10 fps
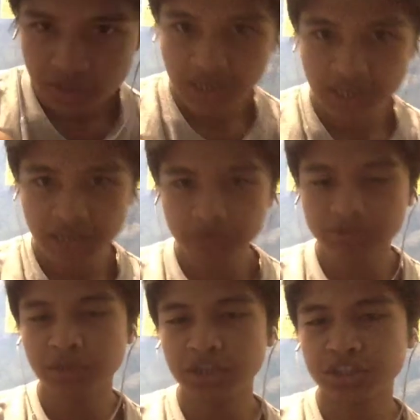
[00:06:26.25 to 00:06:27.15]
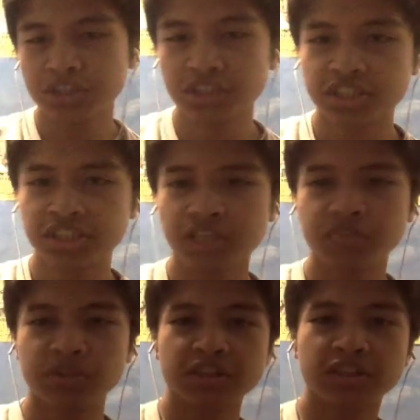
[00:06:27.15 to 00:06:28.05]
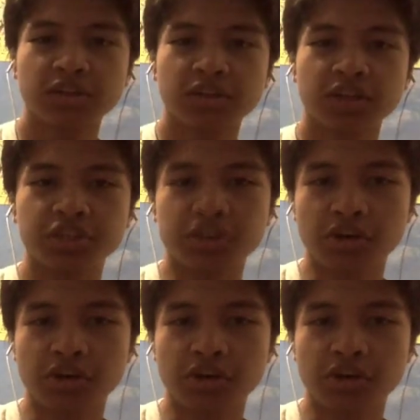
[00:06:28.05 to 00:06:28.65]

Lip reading: And it was about Australia's shape, size, and location.